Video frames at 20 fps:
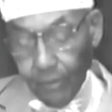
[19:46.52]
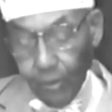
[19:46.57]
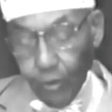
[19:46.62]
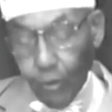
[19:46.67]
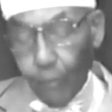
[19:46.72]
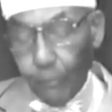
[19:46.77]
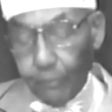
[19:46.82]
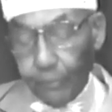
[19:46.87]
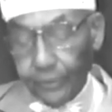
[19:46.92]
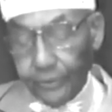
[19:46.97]

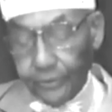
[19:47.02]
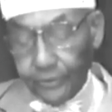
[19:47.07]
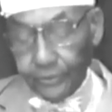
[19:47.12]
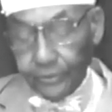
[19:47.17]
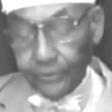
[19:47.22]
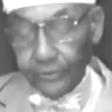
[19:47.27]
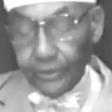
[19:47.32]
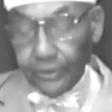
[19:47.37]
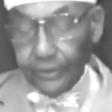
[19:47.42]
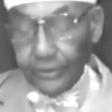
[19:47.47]
open
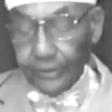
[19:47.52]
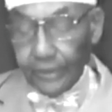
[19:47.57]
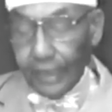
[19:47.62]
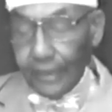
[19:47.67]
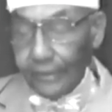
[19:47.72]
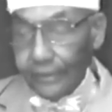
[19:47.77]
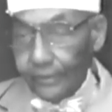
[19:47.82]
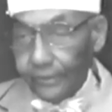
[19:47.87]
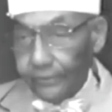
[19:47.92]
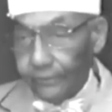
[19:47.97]
to the
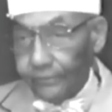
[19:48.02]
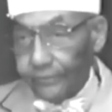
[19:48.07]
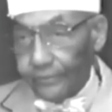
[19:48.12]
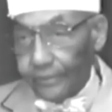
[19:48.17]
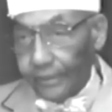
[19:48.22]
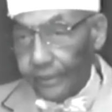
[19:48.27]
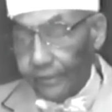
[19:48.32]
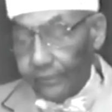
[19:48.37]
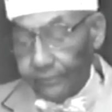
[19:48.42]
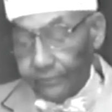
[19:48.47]
knowledge of
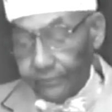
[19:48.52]
self.